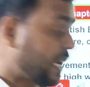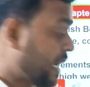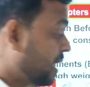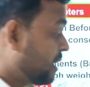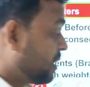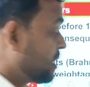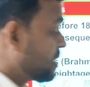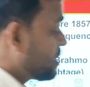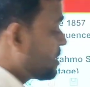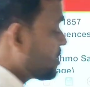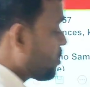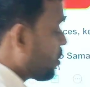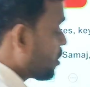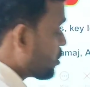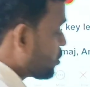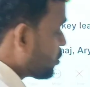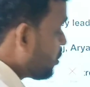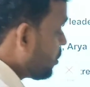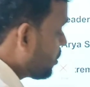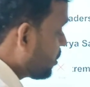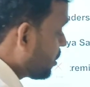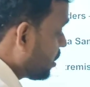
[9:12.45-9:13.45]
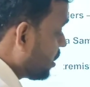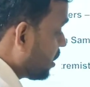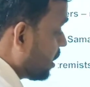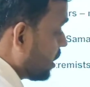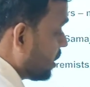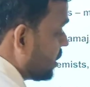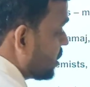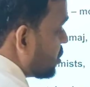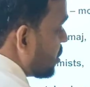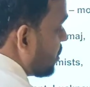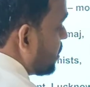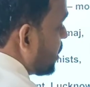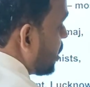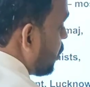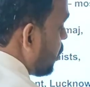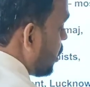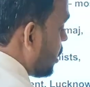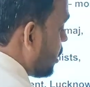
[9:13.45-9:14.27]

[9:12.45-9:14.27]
And this is also, this topic